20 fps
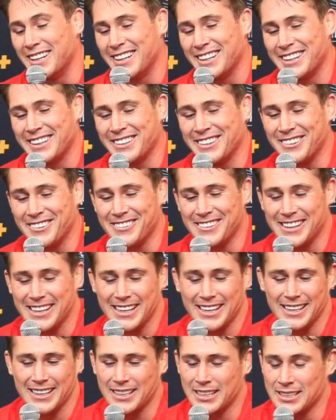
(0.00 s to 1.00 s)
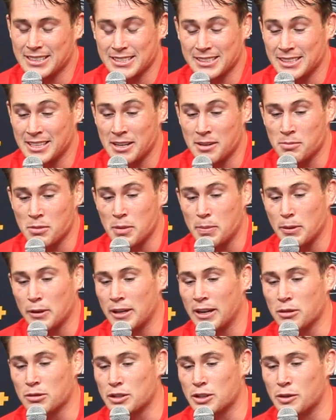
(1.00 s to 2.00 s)
you know, listen, I'm not
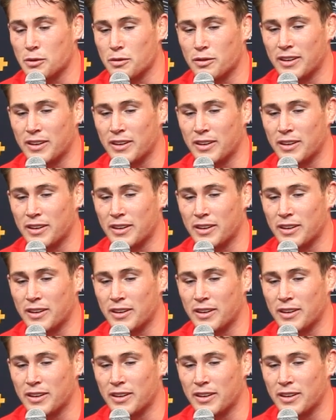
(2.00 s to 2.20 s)
pulling out of no